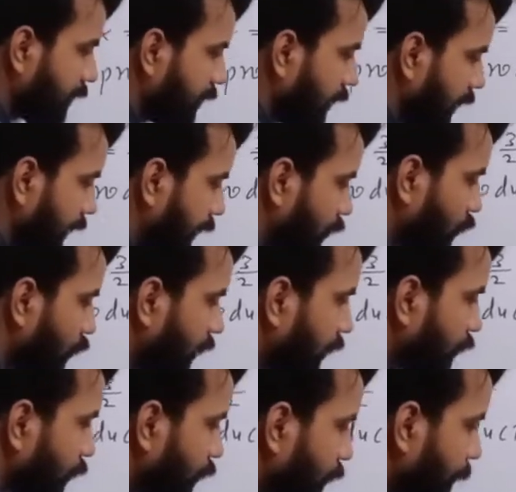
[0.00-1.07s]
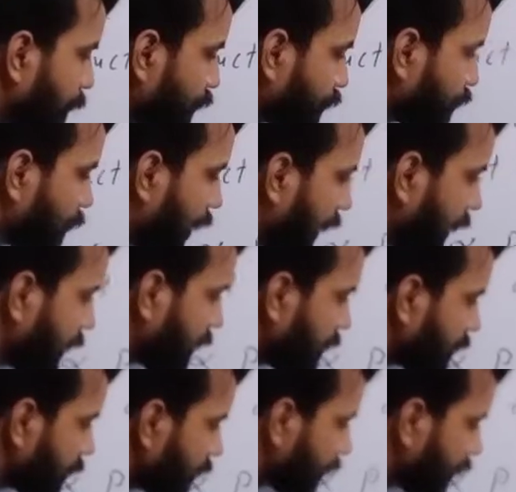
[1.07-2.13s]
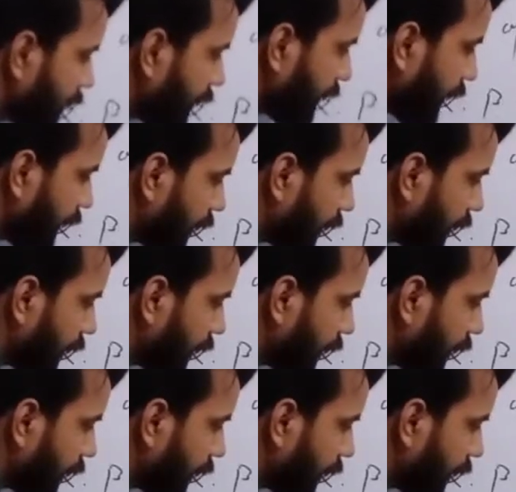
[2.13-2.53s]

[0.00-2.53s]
equal to minus 3